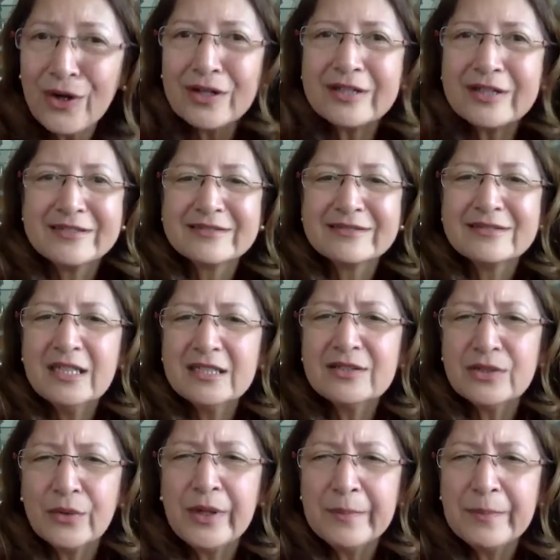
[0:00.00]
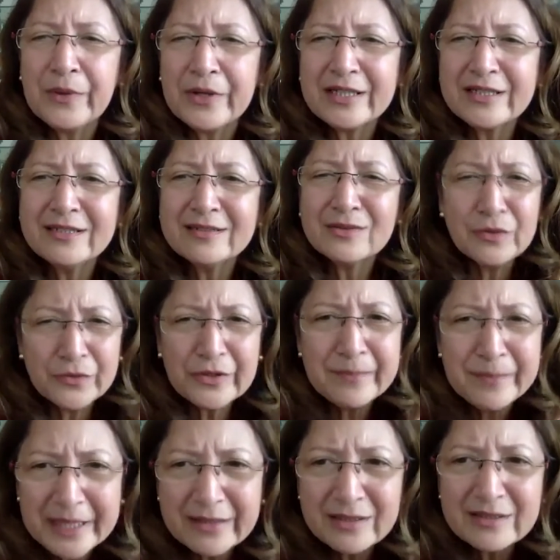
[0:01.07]
That's so important over
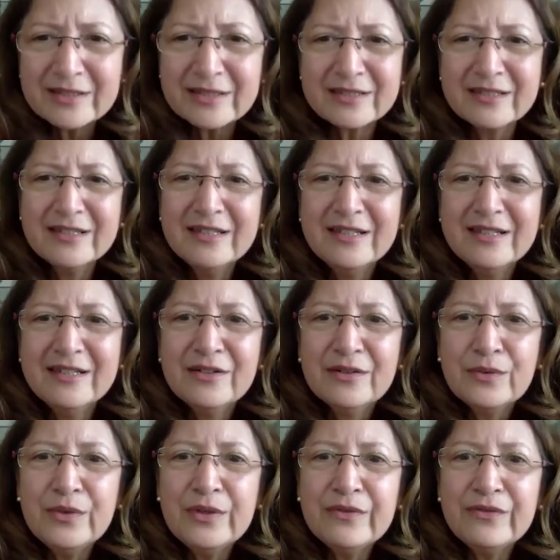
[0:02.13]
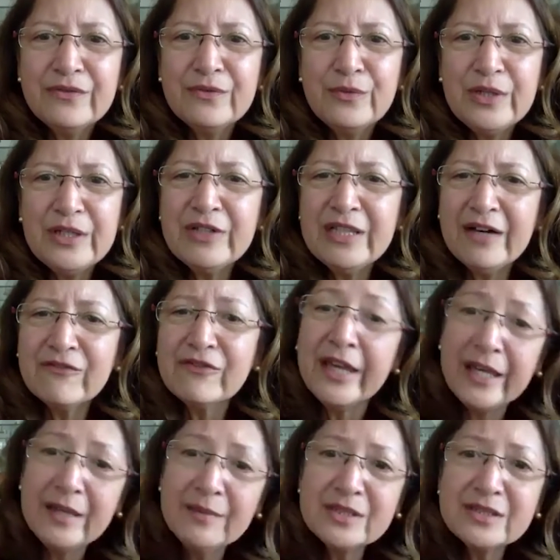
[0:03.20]
meals. We even have
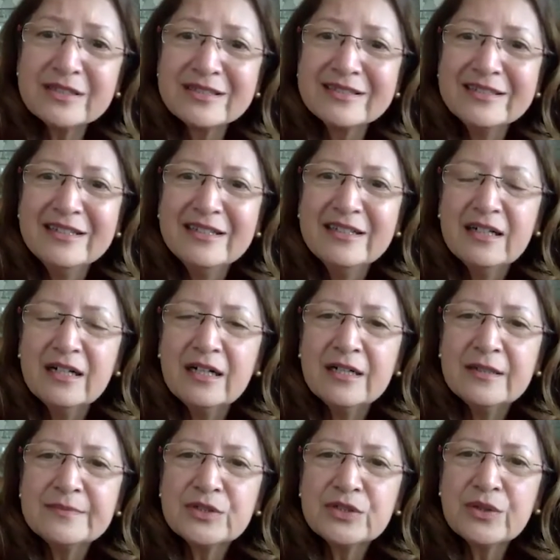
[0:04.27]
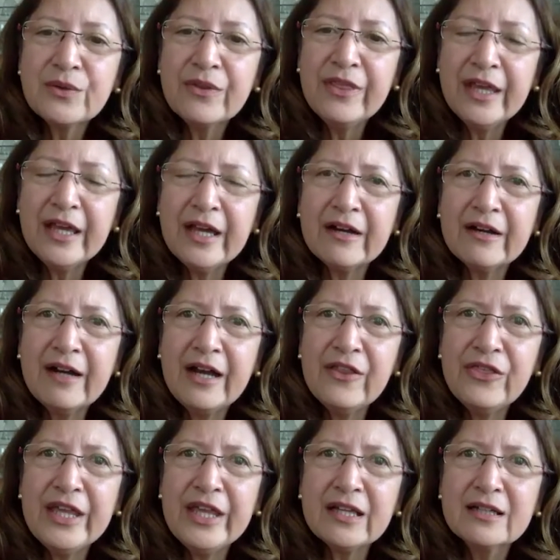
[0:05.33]
games. So there, I
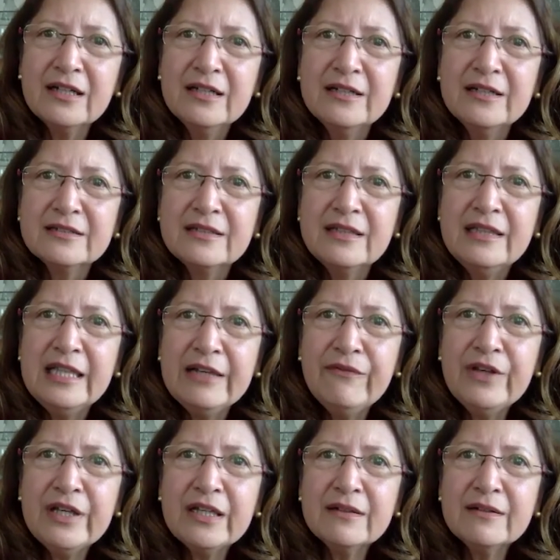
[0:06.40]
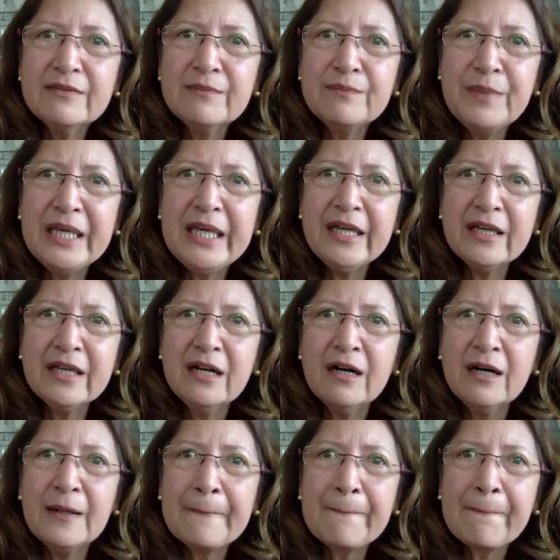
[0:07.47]
think being
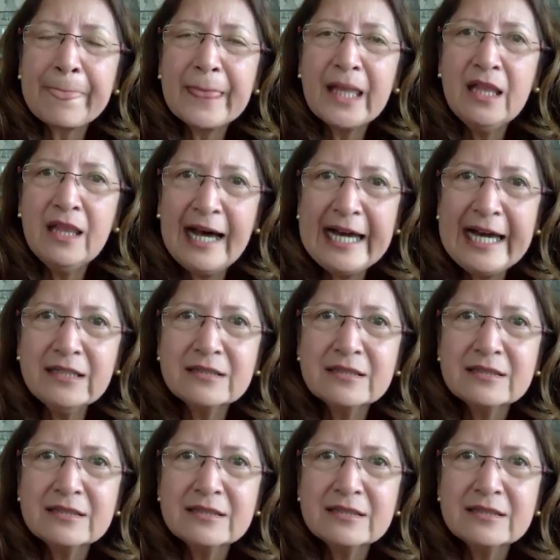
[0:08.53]
a light